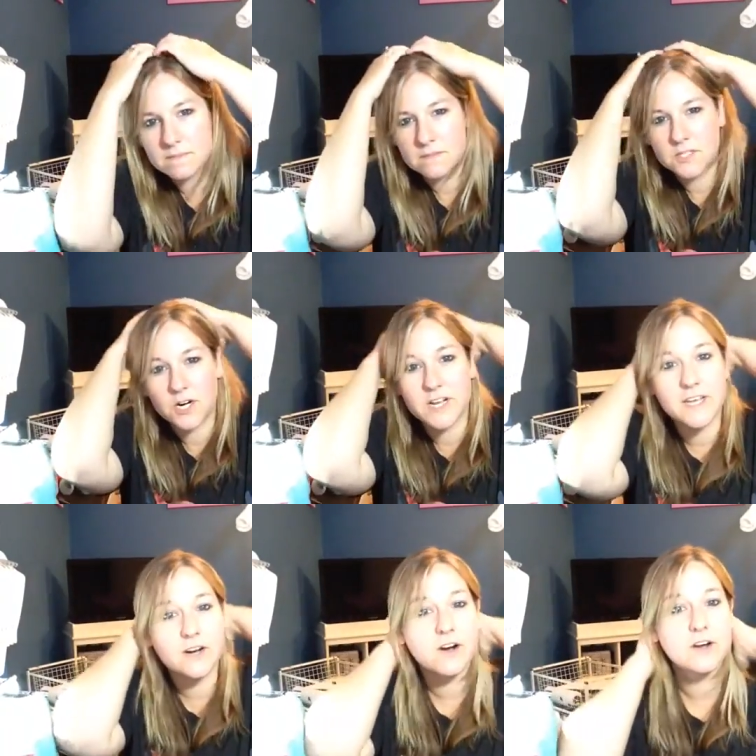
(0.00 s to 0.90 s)
started
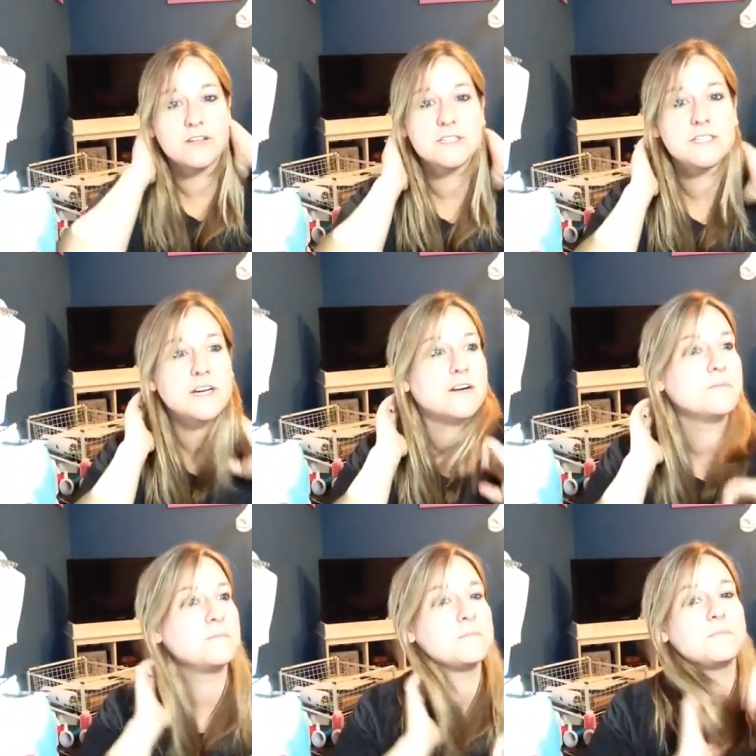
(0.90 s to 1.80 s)
kindergarten this year
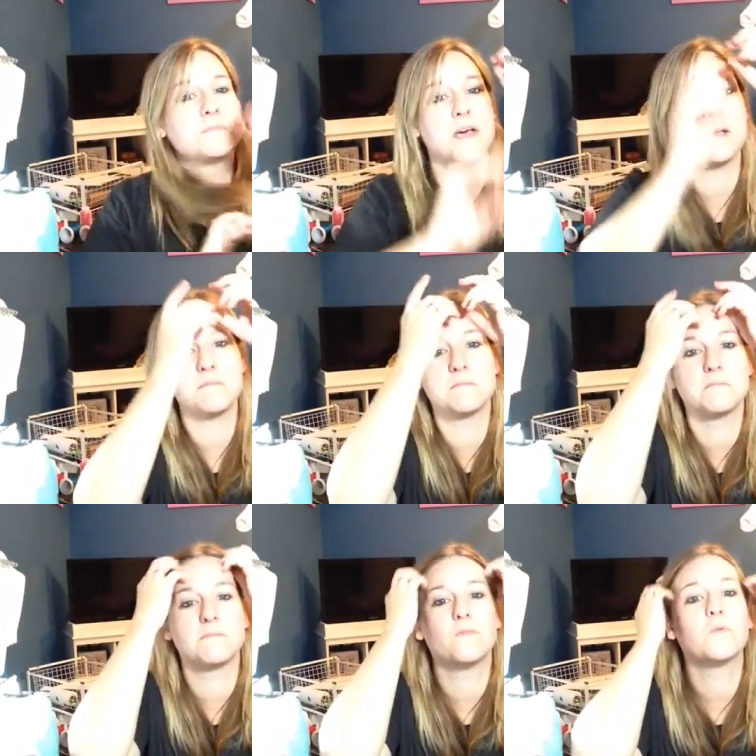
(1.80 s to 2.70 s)
that
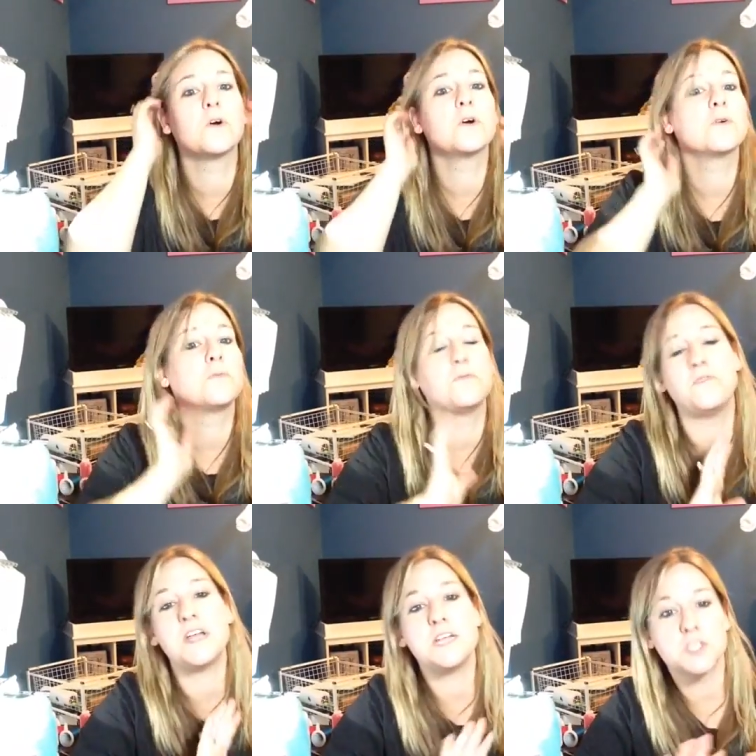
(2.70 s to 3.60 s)
we're
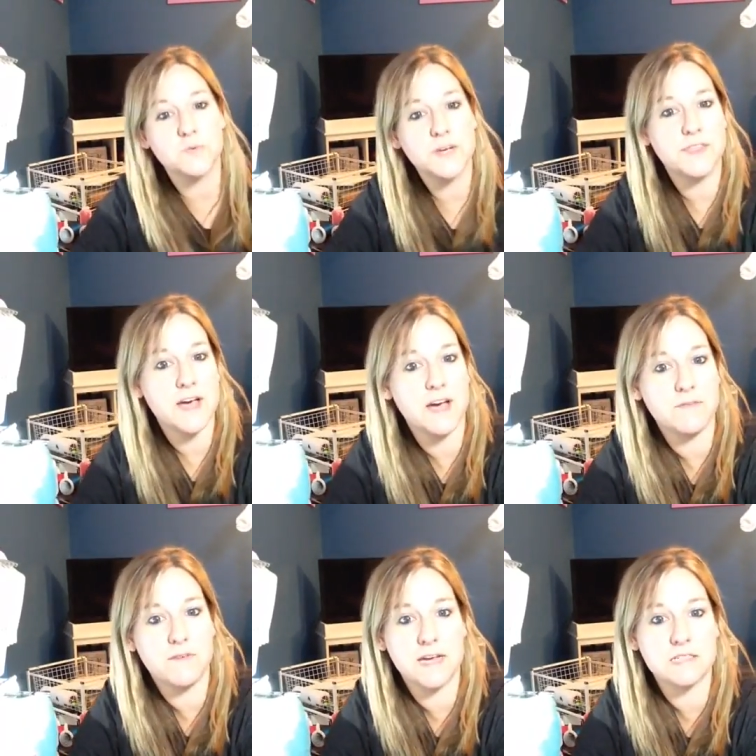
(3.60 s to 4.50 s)
finished with that
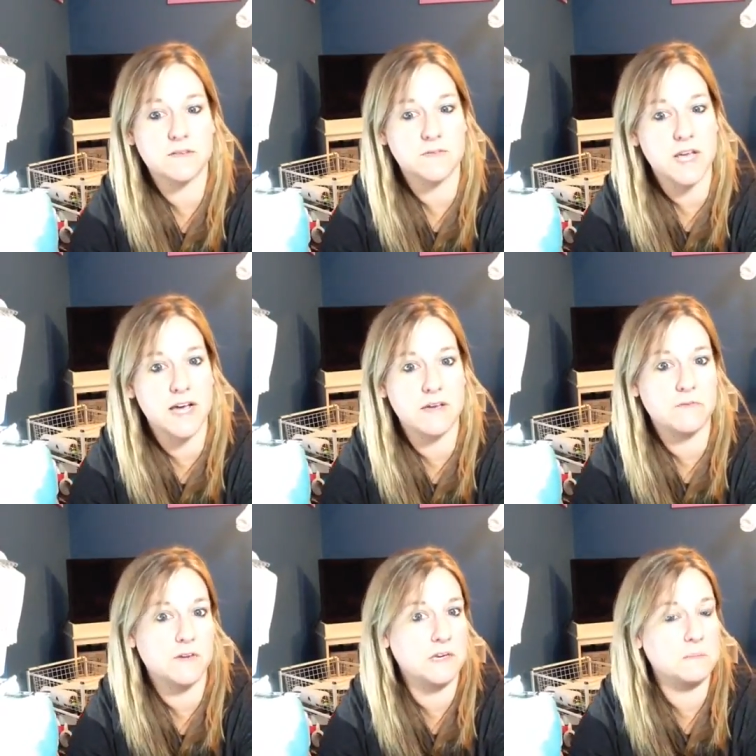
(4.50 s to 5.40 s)
phase of life
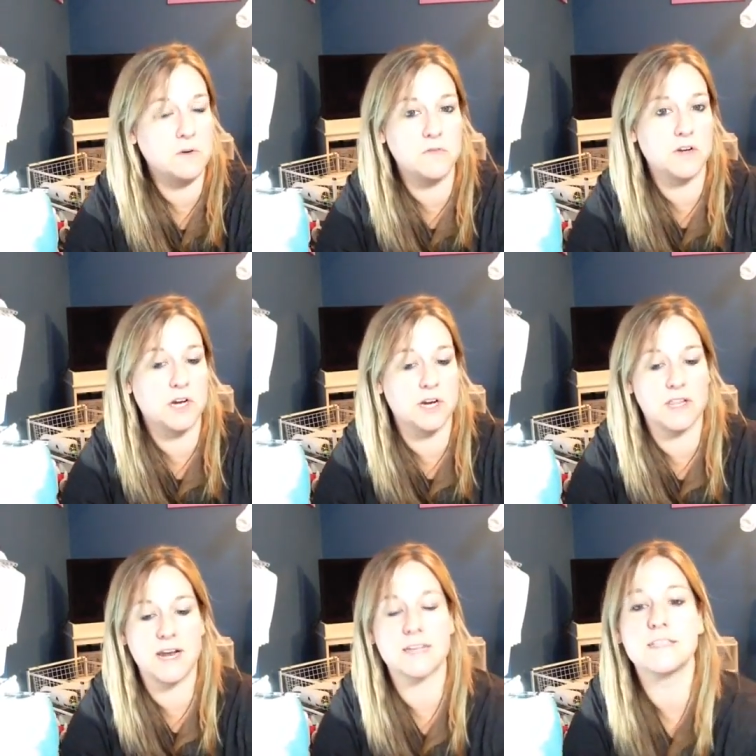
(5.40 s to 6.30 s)
and moving on to
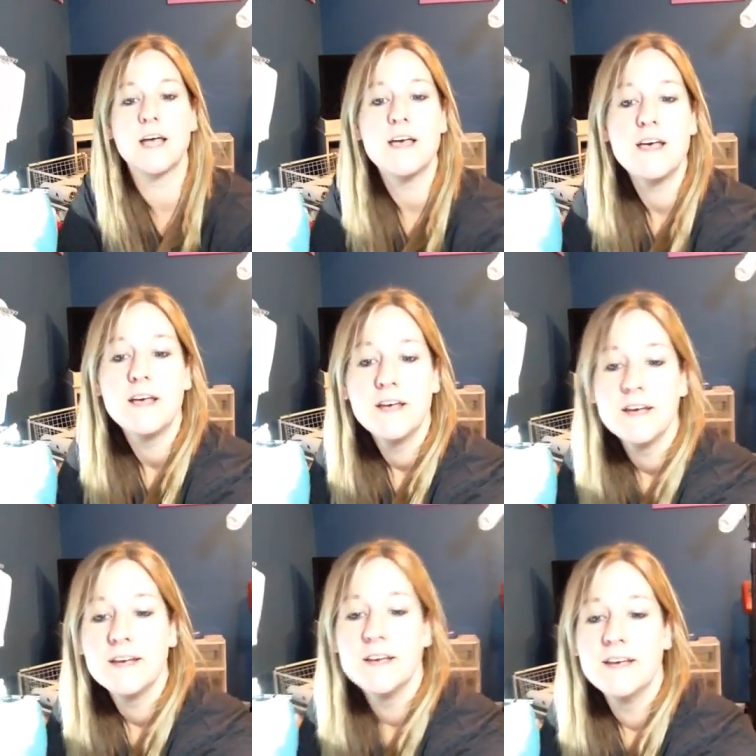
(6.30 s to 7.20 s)
the next.
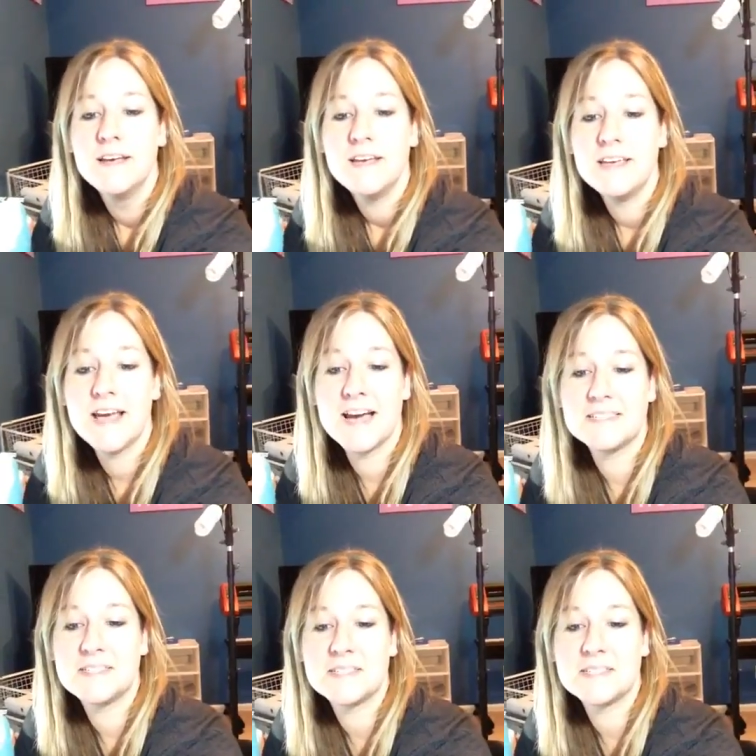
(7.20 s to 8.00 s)
Yes,